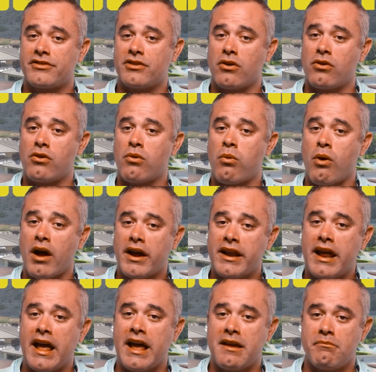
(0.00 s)
So
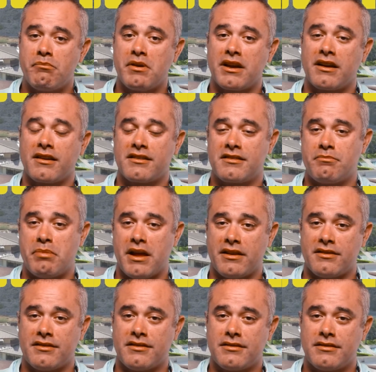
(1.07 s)
quite a big
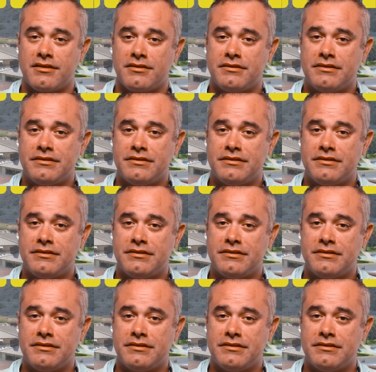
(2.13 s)
expense.